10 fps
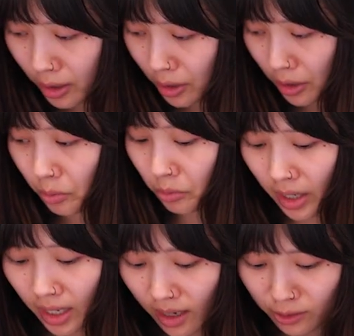I should
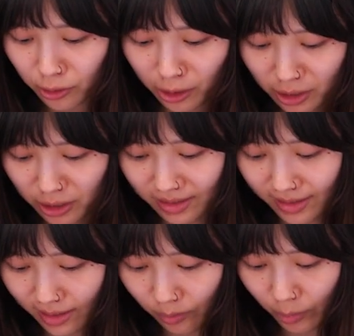read instructions
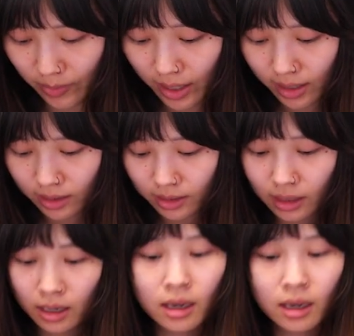somewhere because